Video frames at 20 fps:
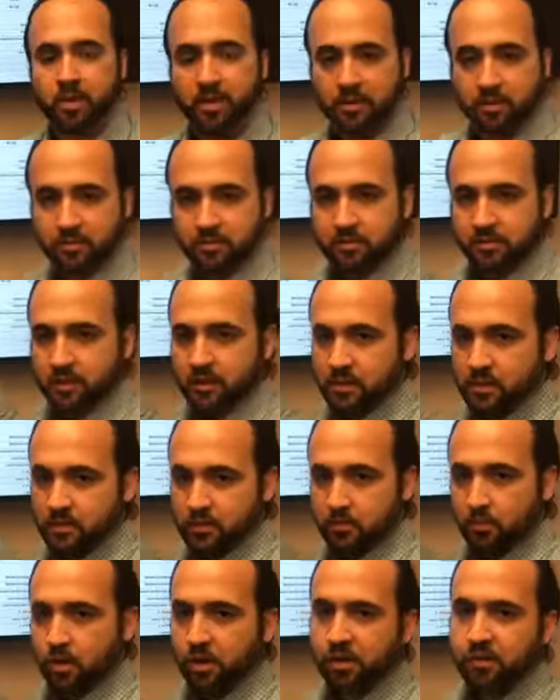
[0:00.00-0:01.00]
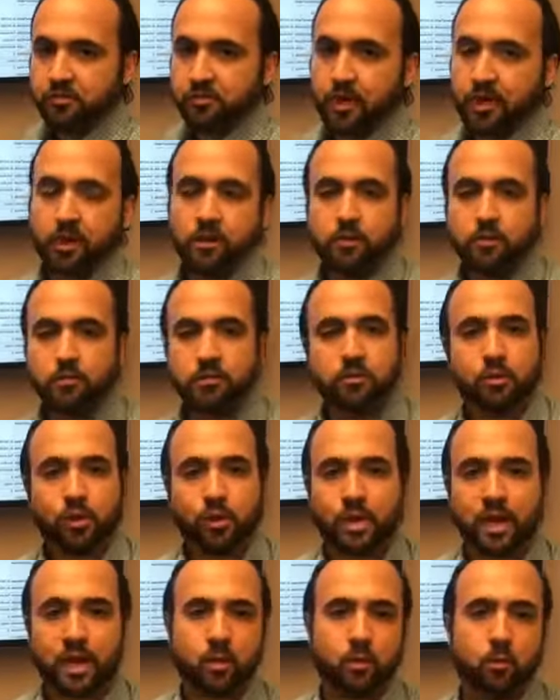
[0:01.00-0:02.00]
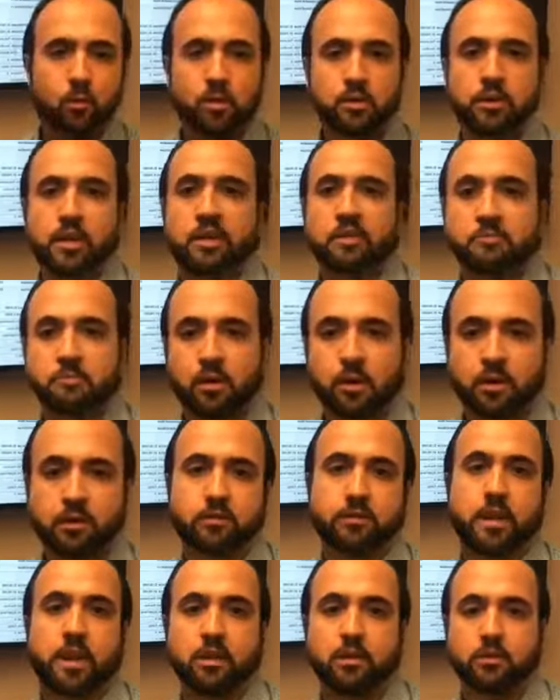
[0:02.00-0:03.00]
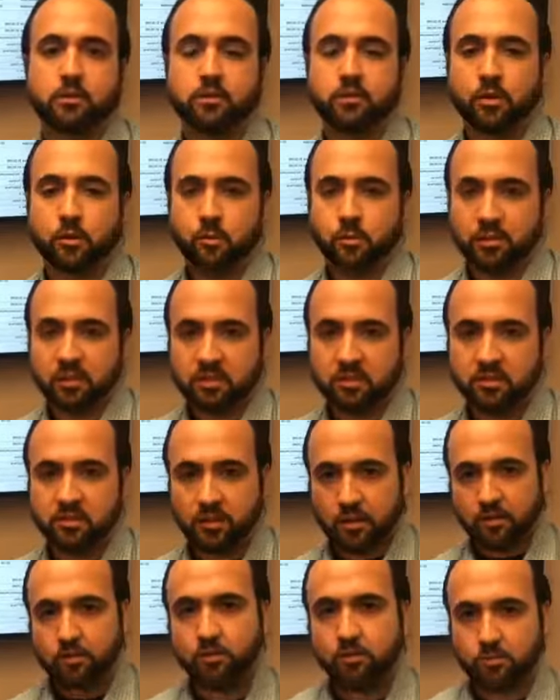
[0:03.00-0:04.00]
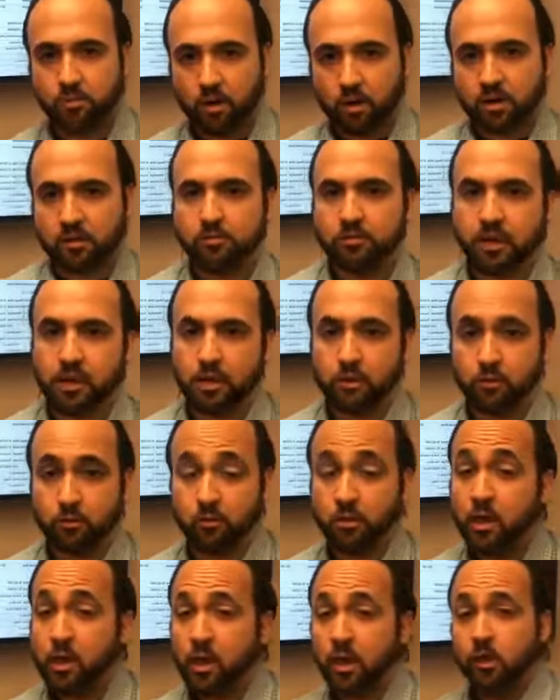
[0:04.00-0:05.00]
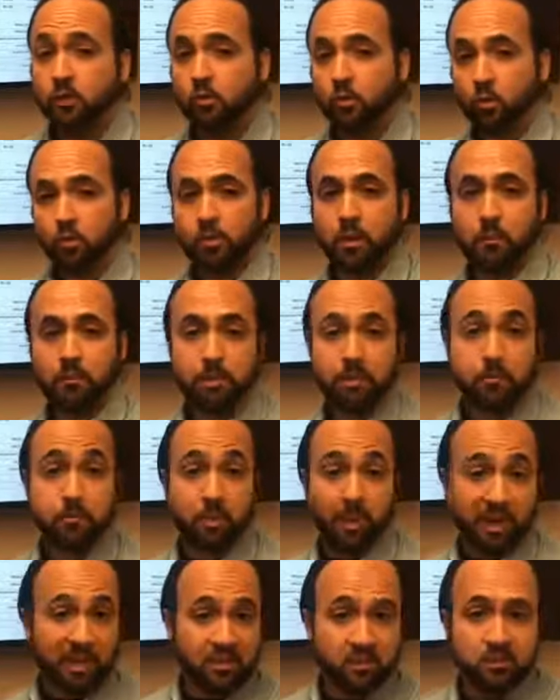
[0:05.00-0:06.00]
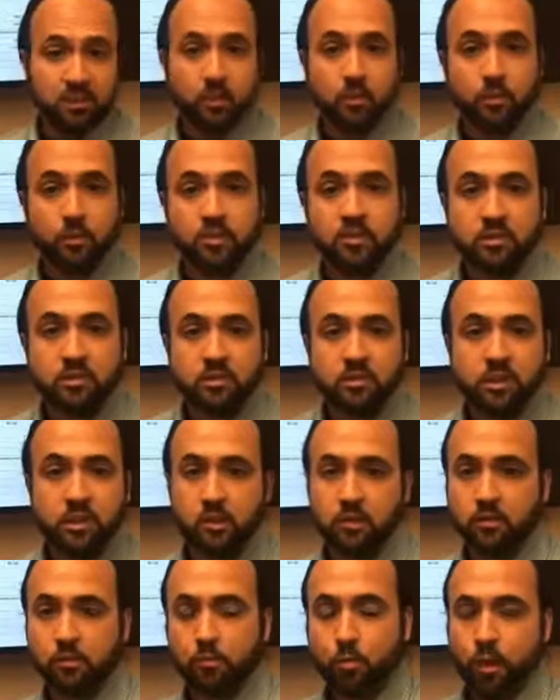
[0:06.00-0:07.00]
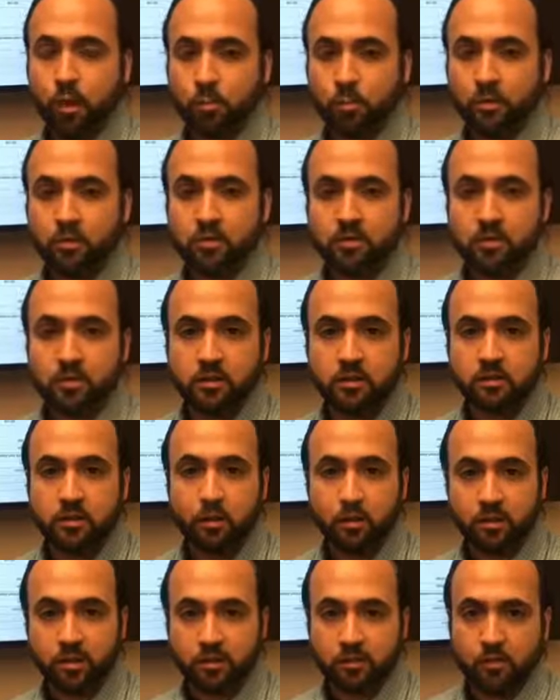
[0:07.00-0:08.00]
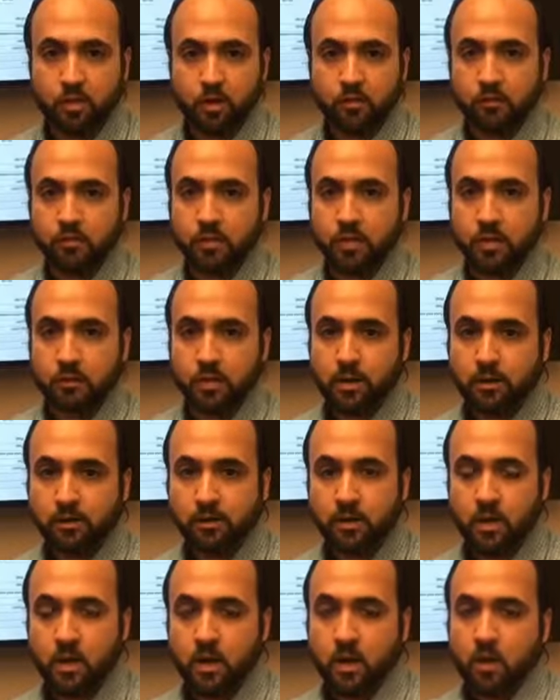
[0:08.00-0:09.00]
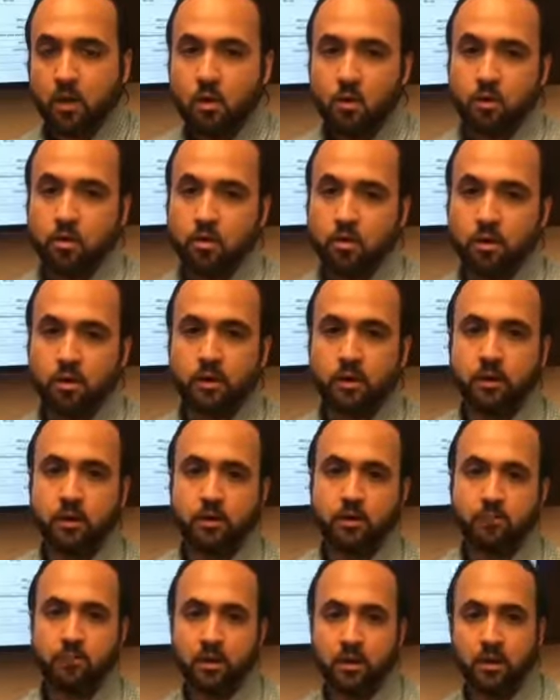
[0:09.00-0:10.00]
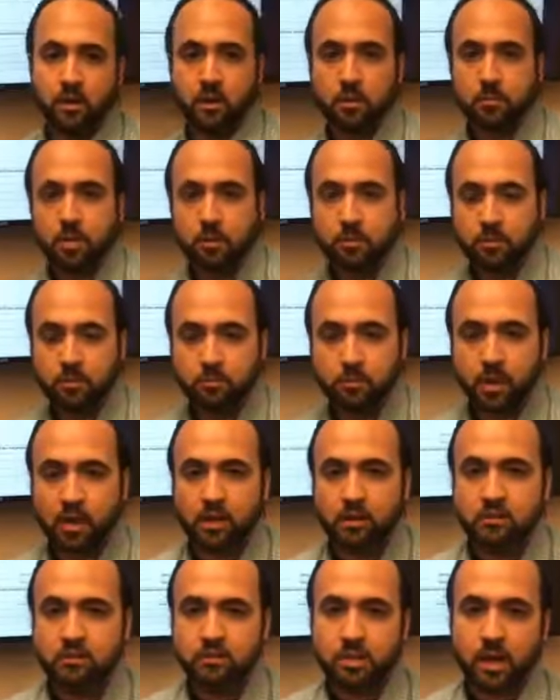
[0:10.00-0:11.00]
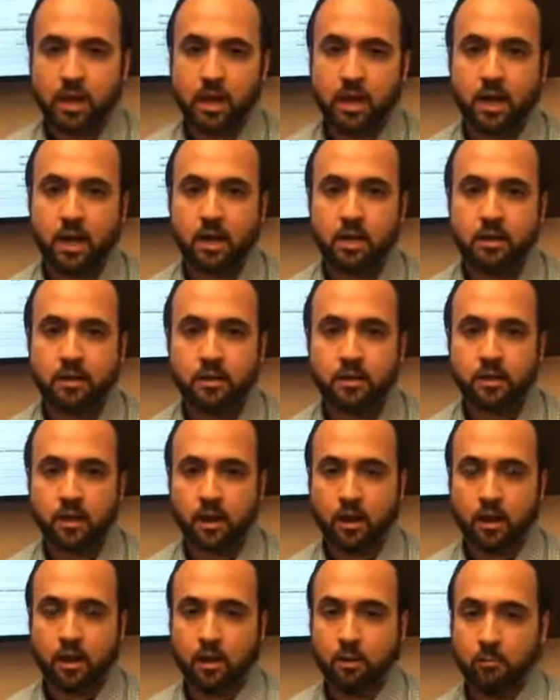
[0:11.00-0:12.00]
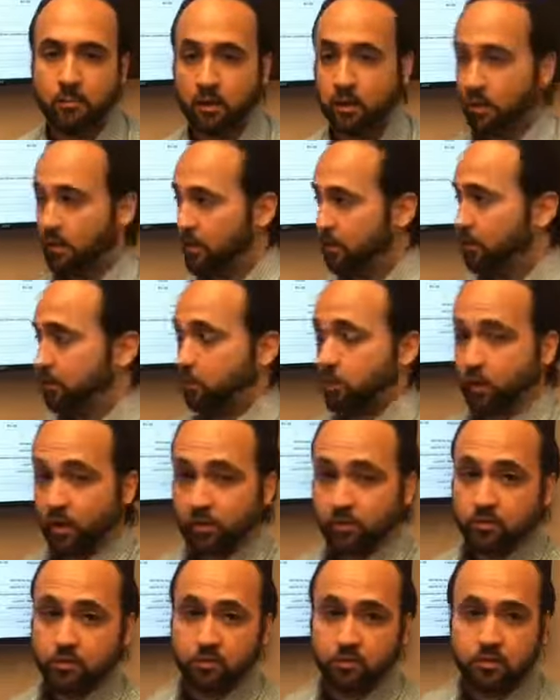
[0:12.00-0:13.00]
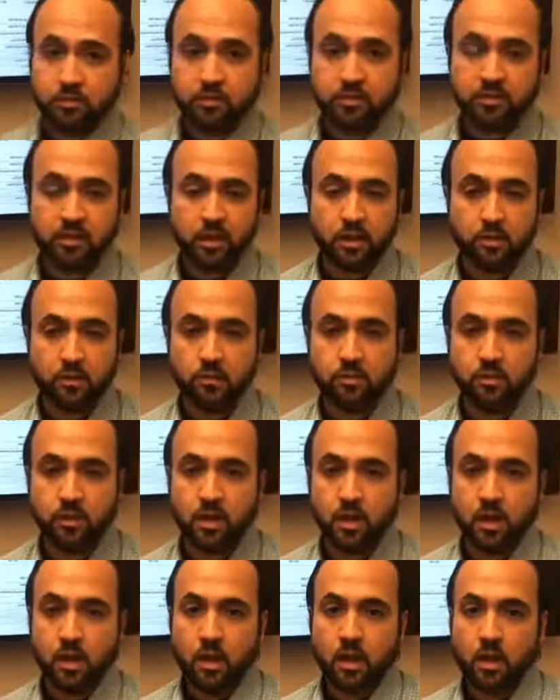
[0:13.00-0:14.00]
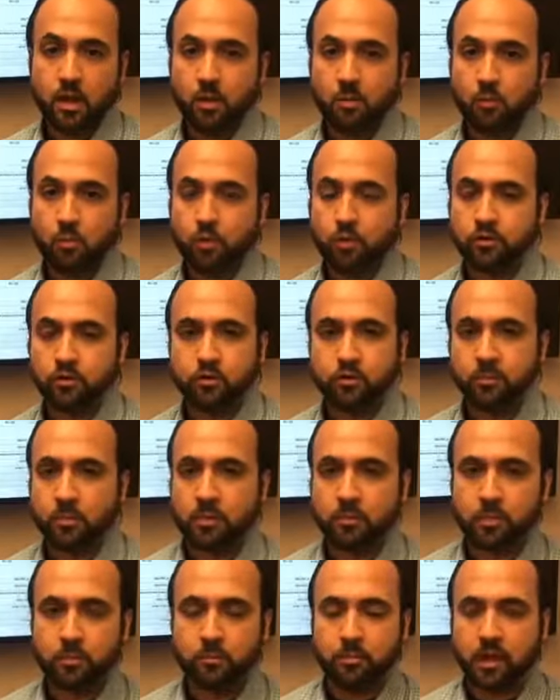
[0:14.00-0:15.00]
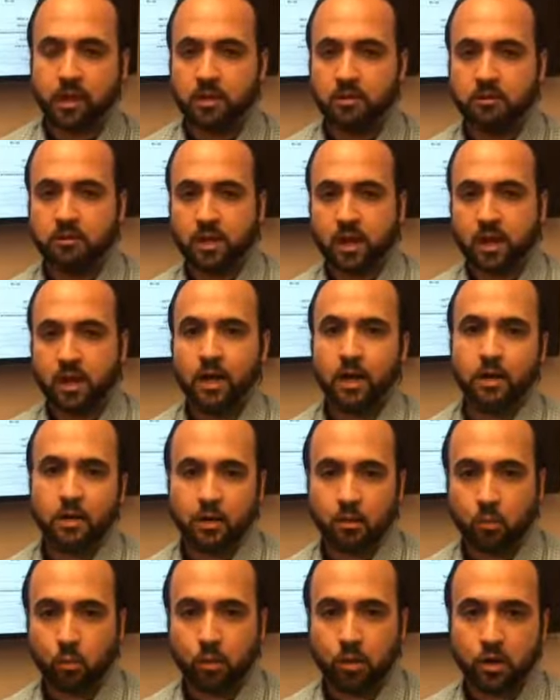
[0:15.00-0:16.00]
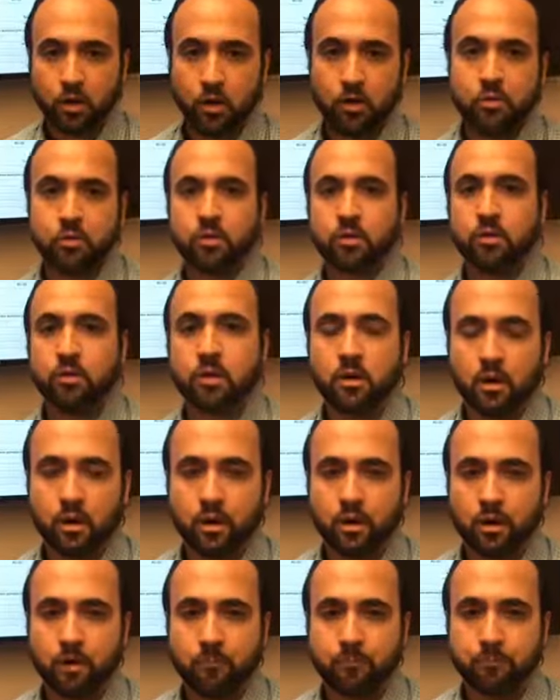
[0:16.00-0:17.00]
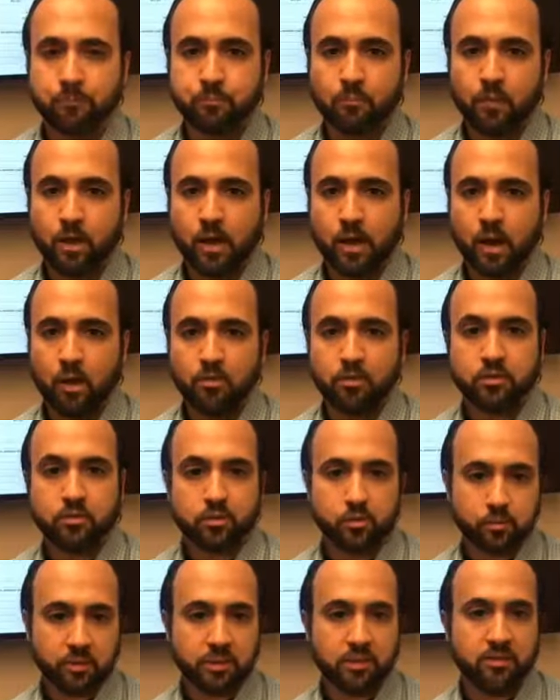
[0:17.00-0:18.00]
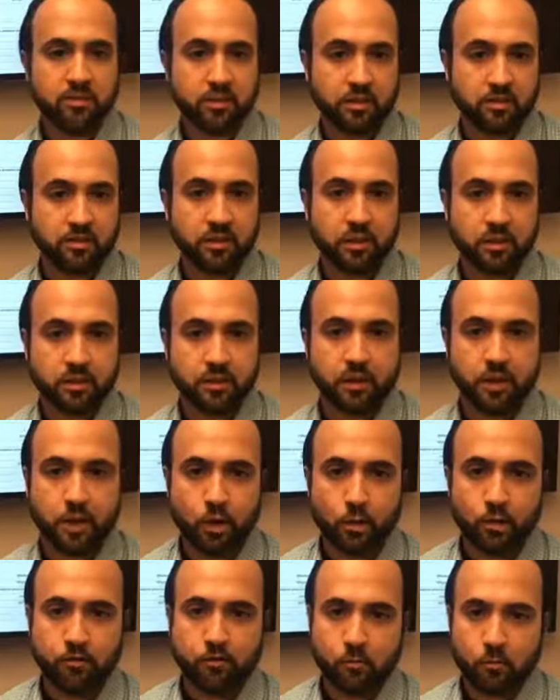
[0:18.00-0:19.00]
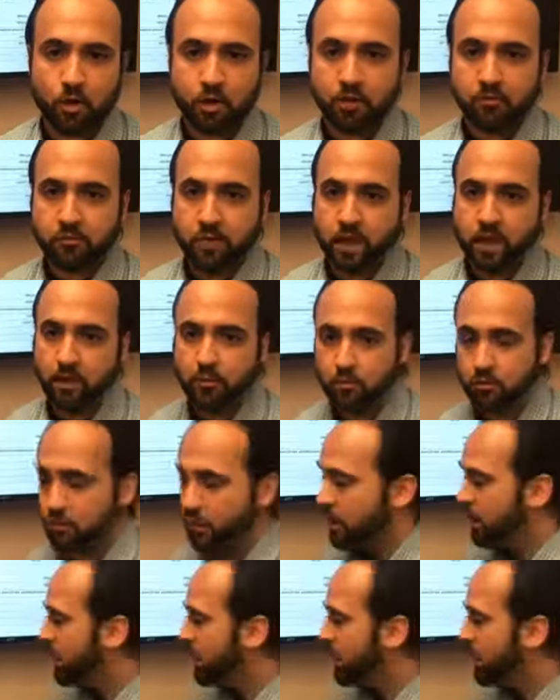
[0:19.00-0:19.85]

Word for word: because these market values are not real life market values. They're the assessor's market values. So it may be based on recent sales of properties in this area that have gone for that amount, or um, it, it, may be based on um, a, an appraisal of this house, um, or just may be based on what other um, houses are being assessed at in that area for market values.